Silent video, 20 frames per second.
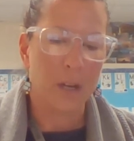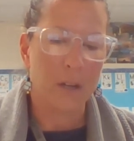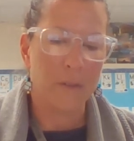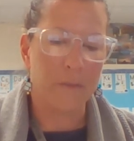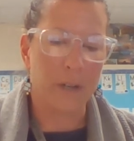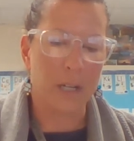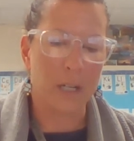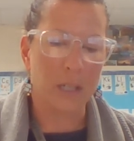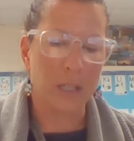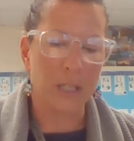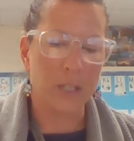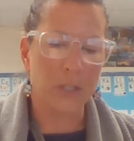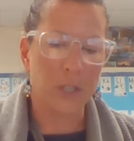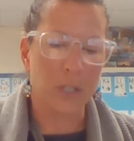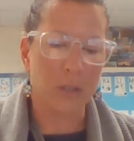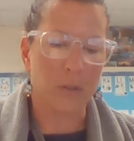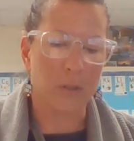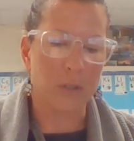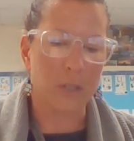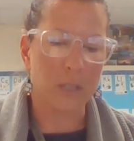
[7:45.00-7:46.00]
Finally, she
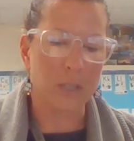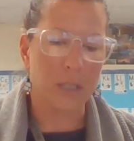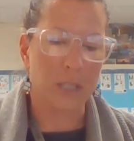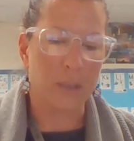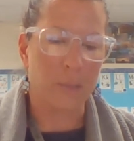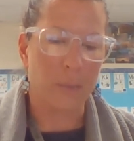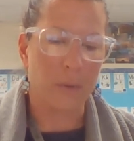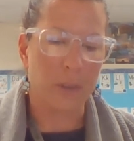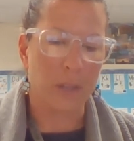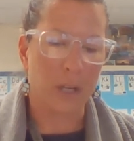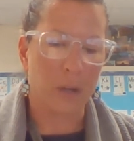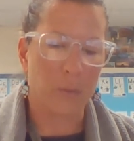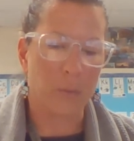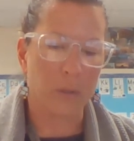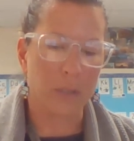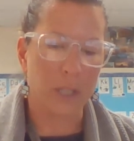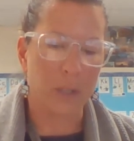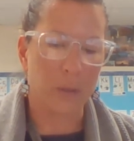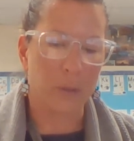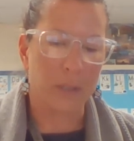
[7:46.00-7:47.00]
learned to sleep without
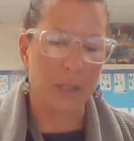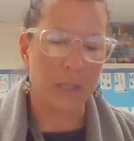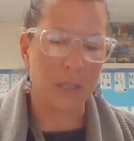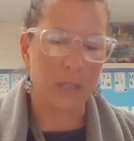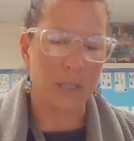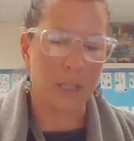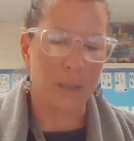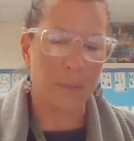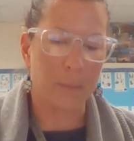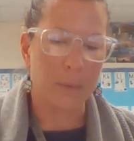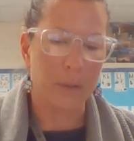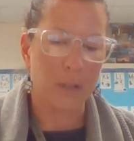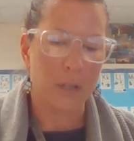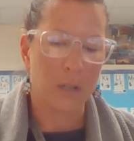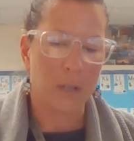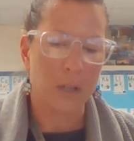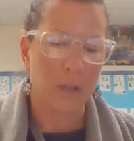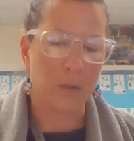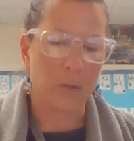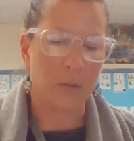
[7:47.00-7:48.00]
really going to sleep,
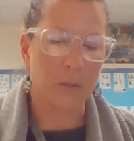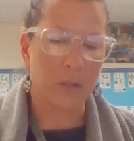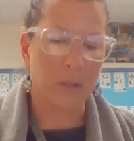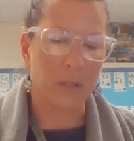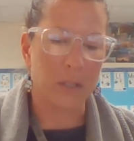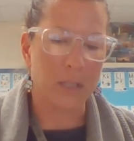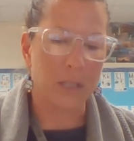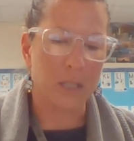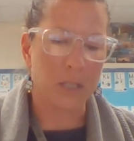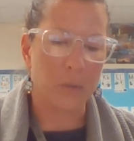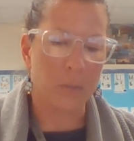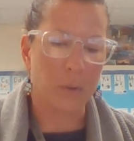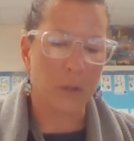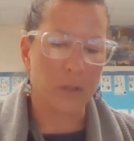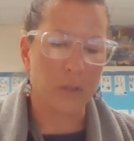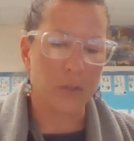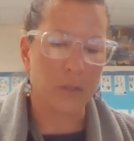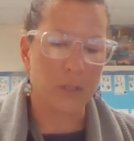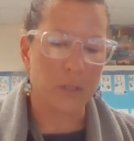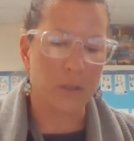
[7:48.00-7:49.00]
learned to listen
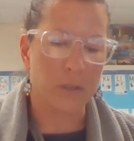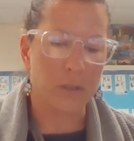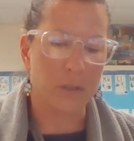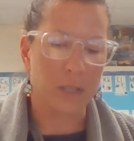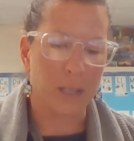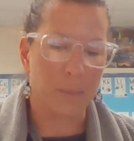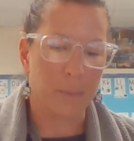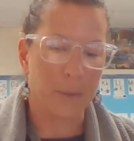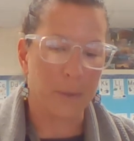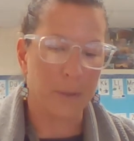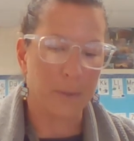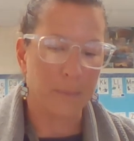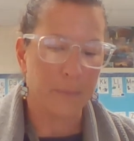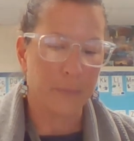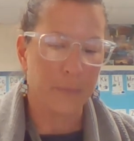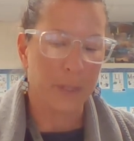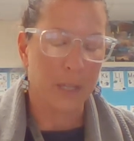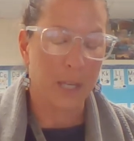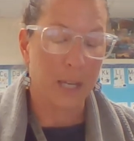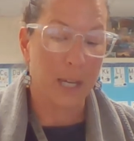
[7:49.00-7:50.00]
while still asleep.
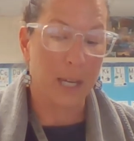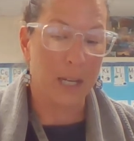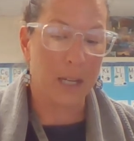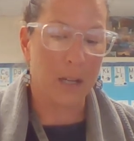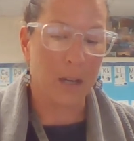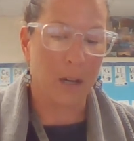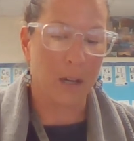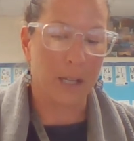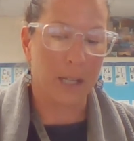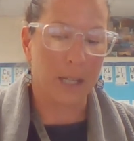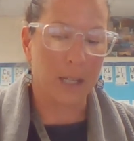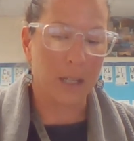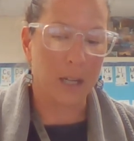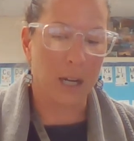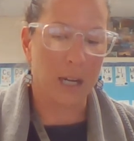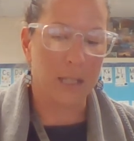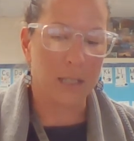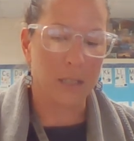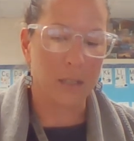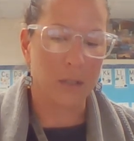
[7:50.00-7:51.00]
Head nodding,
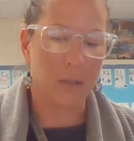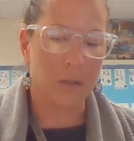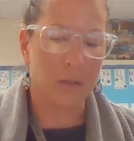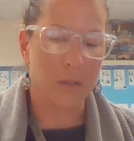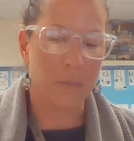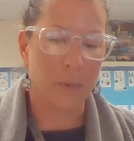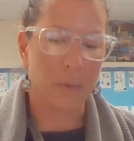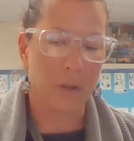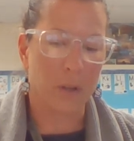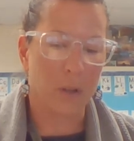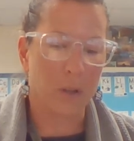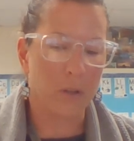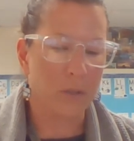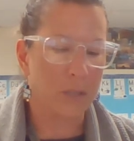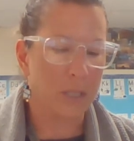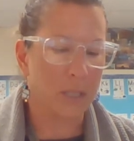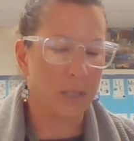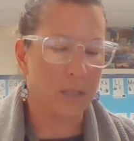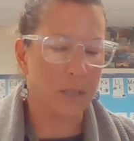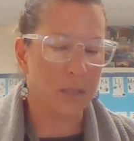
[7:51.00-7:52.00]
eyes closed, but all her
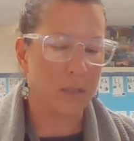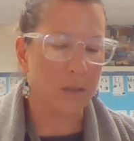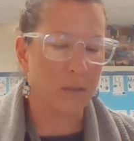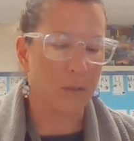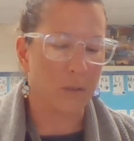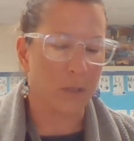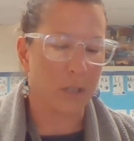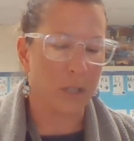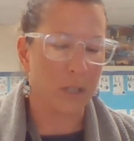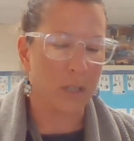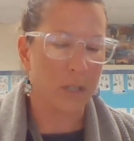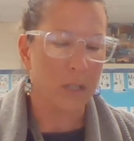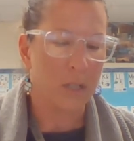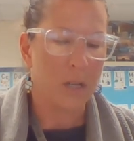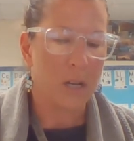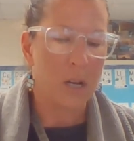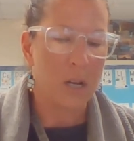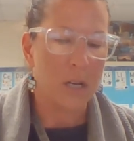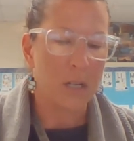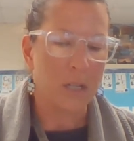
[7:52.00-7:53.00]
senses alerted
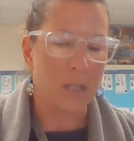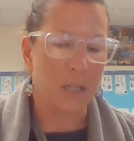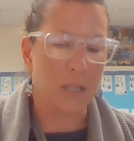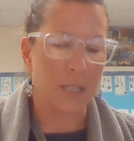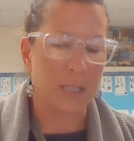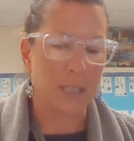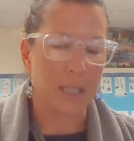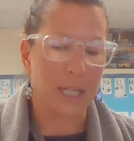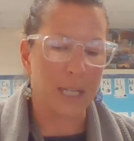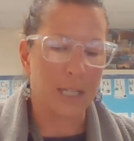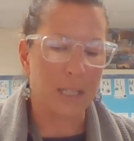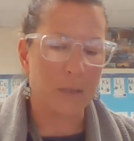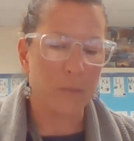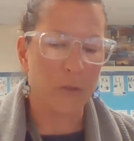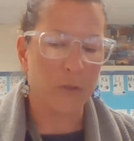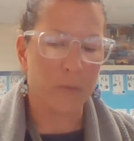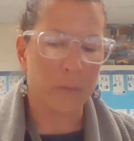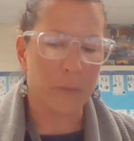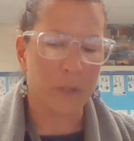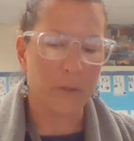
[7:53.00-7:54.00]
to the slightest
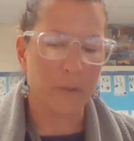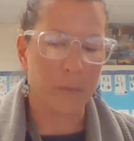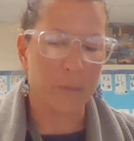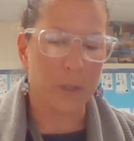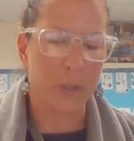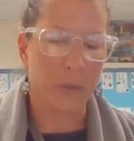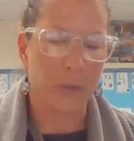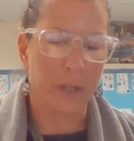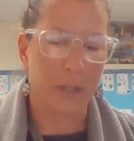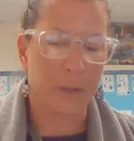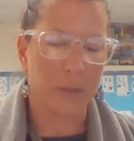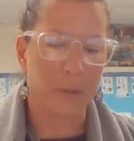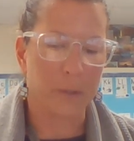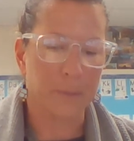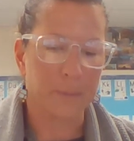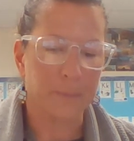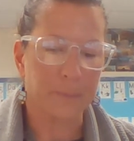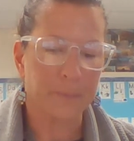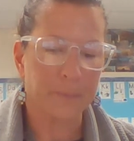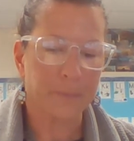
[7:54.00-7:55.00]
movement from the
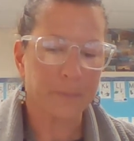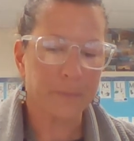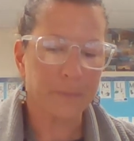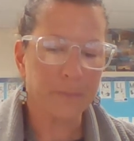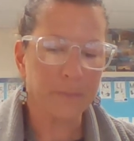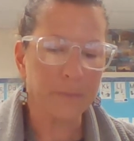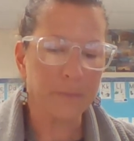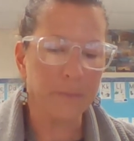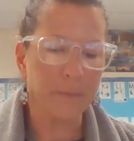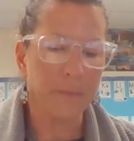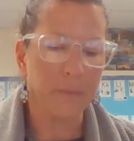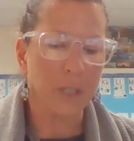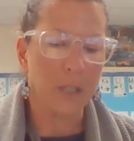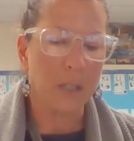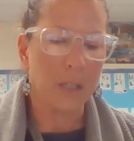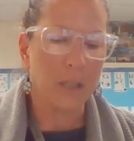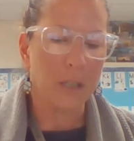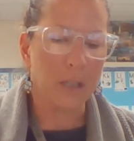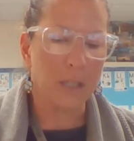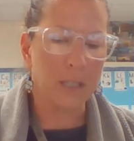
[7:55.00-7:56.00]
cradle.
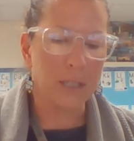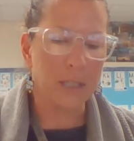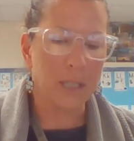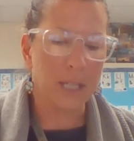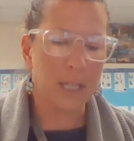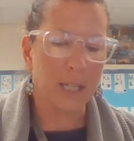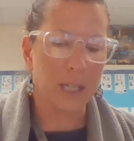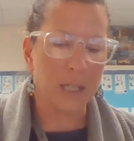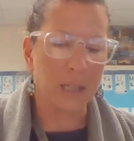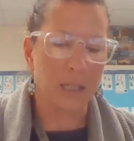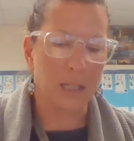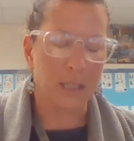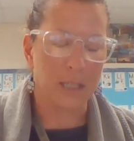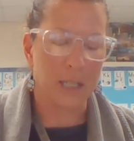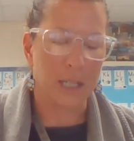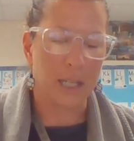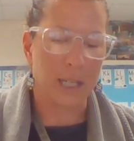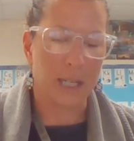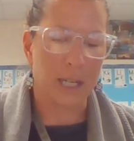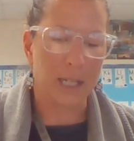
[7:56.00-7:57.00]
Listening,
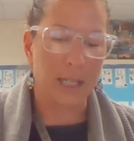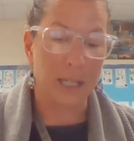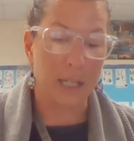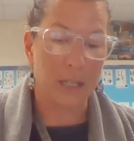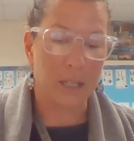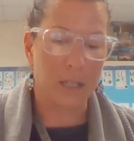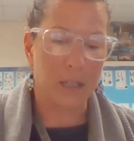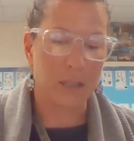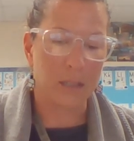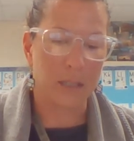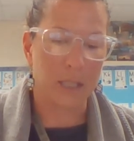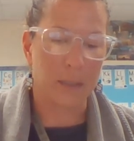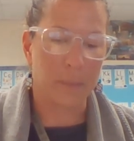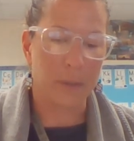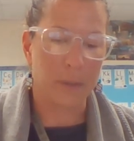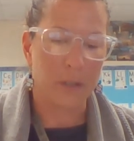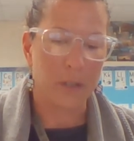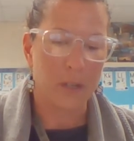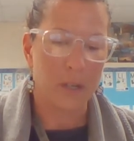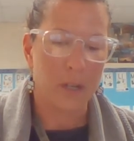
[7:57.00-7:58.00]
listening, and yet asleep,
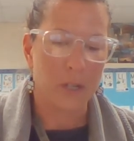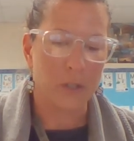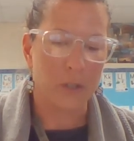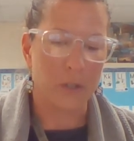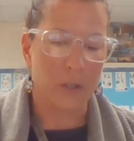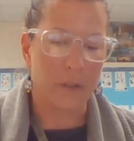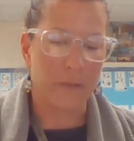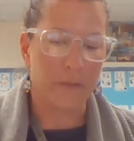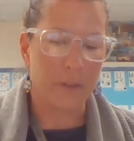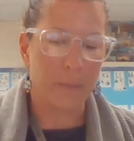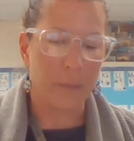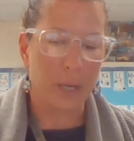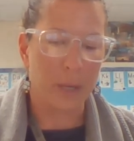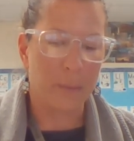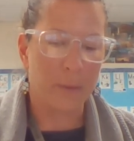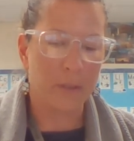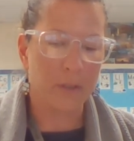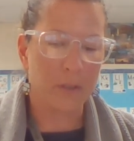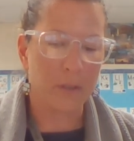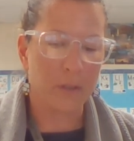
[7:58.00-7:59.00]
so that if the
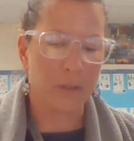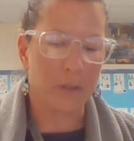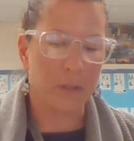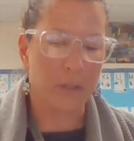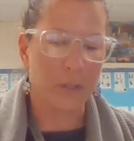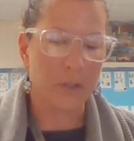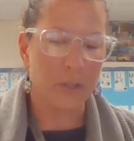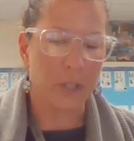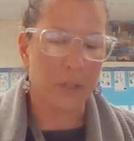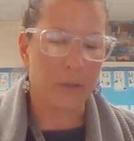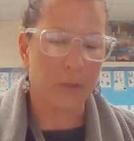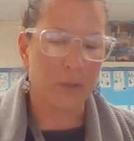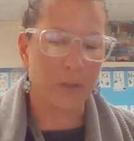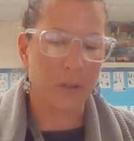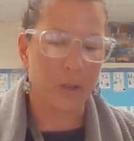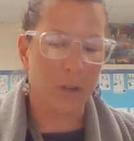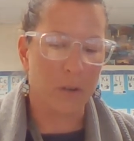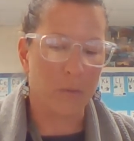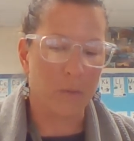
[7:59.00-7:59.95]
baby stirred, she started